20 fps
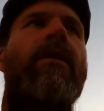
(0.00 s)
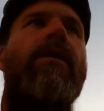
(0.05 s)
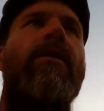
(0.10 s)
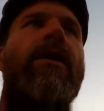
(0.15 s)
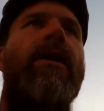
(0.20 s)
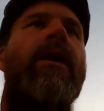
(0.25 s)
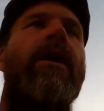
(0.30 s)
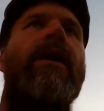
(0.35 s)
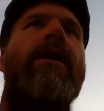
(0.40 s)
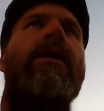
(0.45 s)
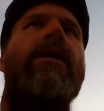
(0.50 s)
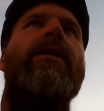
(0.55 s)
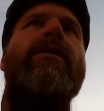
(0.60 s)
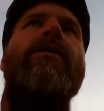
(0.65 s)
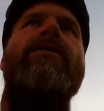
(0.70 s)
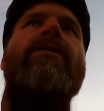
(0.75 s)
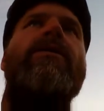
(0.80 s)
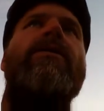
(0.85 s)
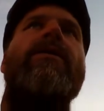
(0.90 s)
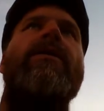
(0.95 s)
Okay,
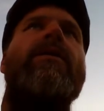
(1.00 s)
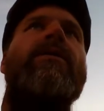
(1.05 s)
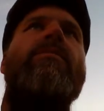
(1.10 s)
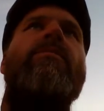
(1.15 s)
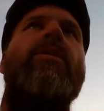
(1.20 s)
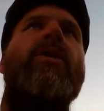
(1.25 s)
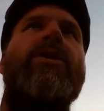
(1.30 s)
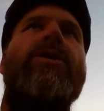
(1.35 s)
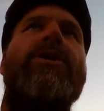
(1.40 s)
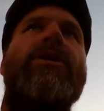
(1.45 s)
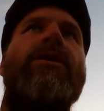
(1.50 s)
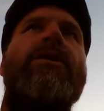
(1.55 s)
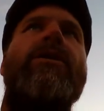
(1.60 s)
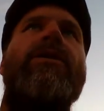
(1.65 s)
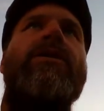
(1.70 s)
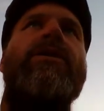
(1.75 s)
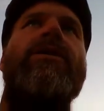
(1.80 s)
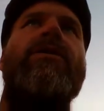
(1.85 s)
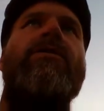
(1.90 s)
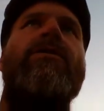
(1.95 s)
it's bullshit.
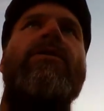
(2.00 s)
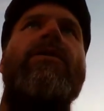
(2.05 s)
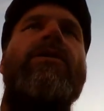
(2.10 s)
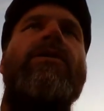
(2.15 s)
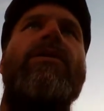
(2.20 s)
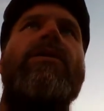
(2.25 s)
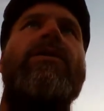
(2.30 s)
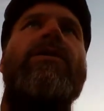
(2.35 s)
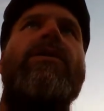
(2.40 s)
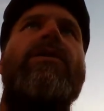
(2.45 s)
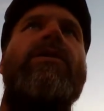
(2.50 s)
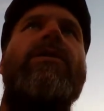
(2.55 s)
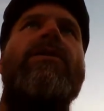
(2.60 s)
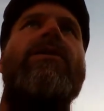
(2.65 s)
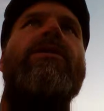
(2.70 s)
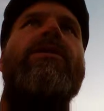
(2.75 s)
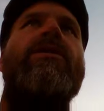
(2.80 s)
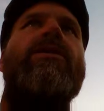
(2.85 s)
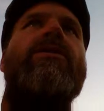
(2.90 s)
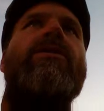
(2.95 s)
This
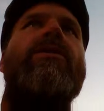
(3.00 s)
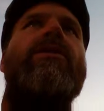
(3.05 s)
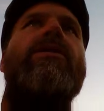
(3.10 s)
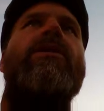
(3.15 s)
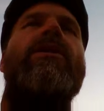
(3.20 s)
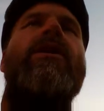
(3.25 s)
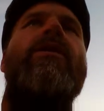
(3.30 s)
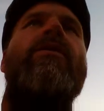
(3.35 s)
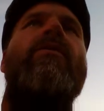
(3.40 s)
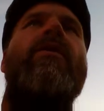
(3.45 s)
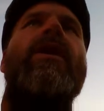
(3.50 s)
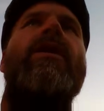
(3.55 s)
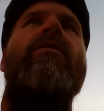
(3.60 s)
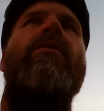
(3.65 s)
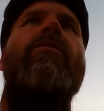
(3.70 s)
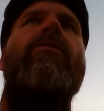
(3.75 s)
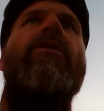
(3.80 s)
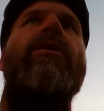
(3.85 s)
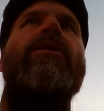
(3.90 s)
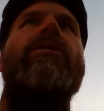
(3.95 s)
is just another way to
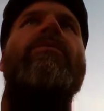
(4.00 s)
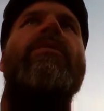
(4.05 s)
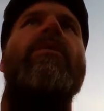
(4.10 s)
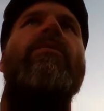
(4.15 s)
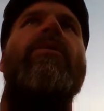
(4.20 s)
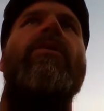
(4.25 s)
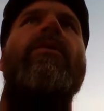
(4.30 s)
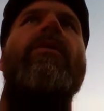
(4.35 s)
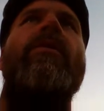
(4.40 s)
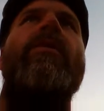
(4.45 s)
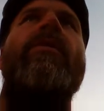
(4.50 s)
oppress people.